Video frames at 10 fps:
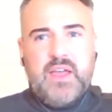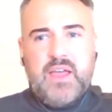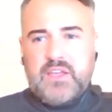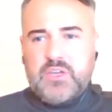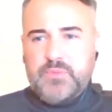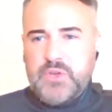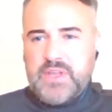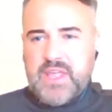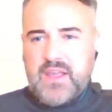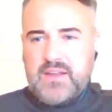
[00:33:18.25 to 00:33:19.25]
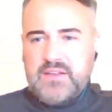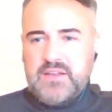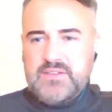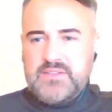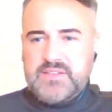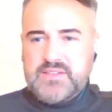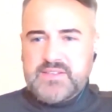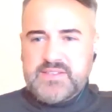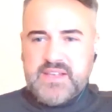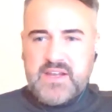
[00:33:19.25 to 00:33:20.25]
and communicated
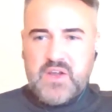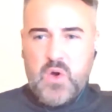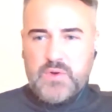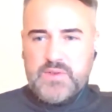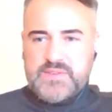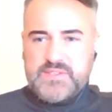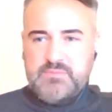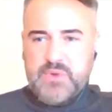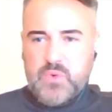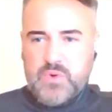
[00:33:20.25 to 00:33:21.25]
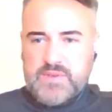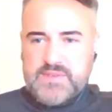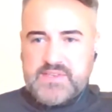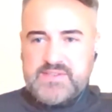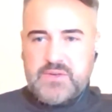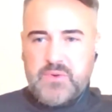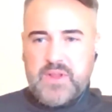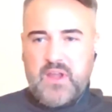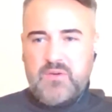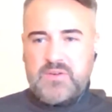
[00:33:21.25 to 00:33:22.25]
to stakeholders, to builders,
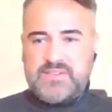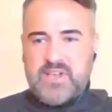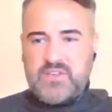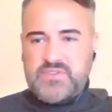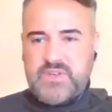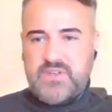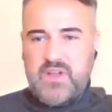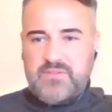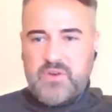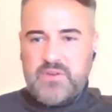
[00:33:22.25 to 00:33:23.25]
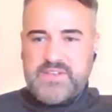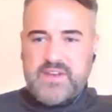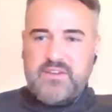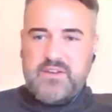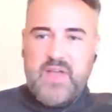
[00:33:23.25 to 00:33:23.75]
considering current discussions on live content,